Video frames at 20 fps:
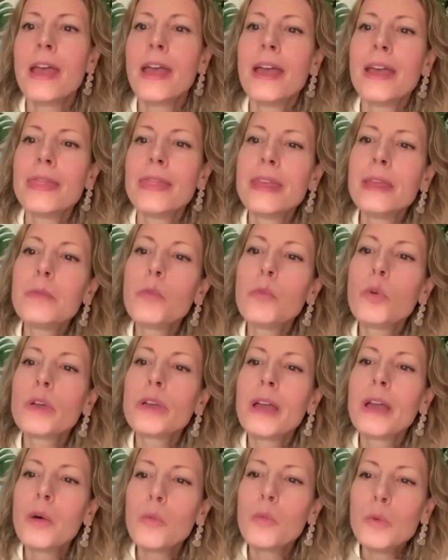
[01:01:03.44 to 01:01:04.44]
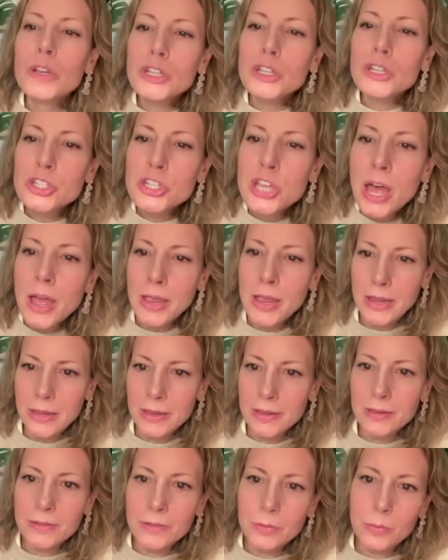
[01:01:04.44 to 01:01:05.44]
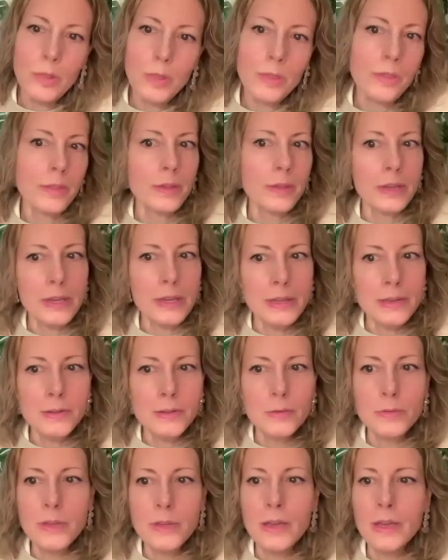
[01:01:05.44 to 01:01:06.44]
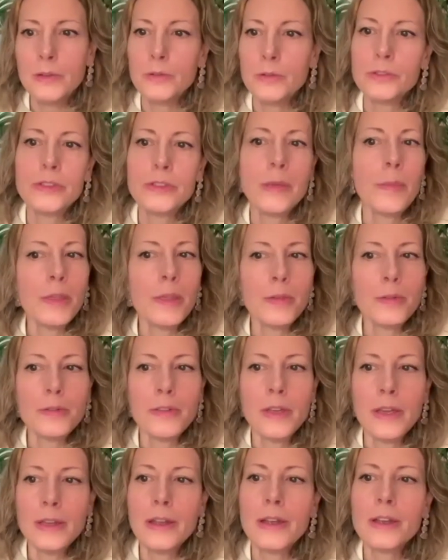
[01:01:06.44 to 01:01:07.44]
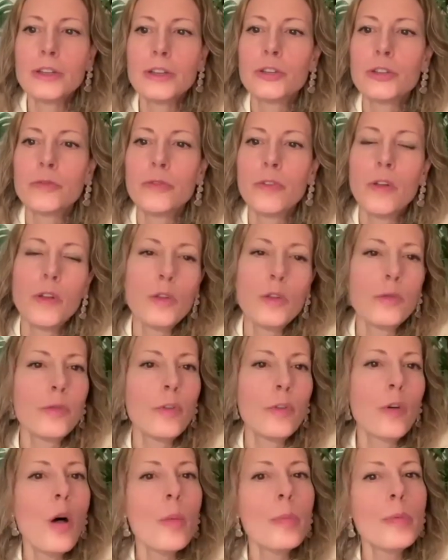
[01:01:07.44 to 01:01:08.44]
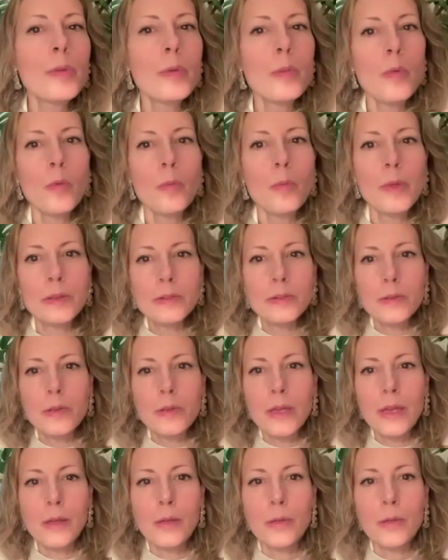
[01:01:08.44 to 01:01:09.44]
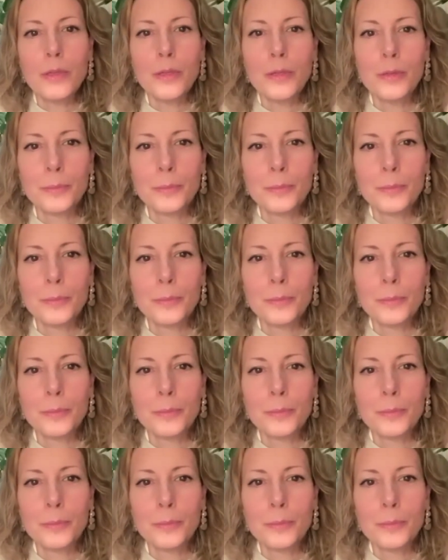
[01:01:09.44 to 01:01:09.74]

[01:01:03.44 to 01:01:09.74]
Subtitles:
and then work out which diet, whether the keto diet or some other diet, I should follow for optimal mental health?